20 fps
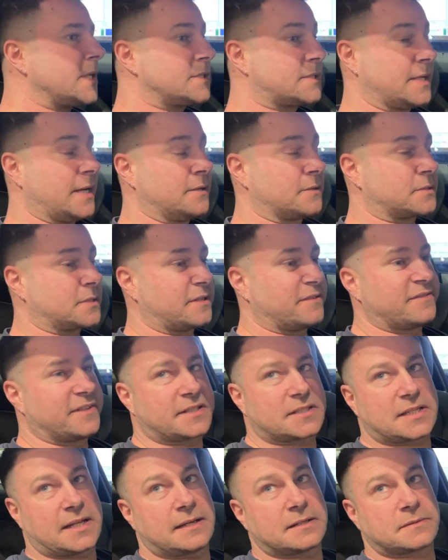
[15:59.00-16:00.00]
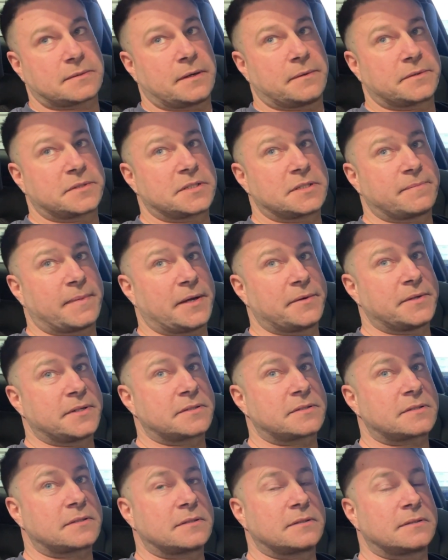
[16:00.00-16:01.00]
yeah, it looks like I fixed that as well, which is a bonus.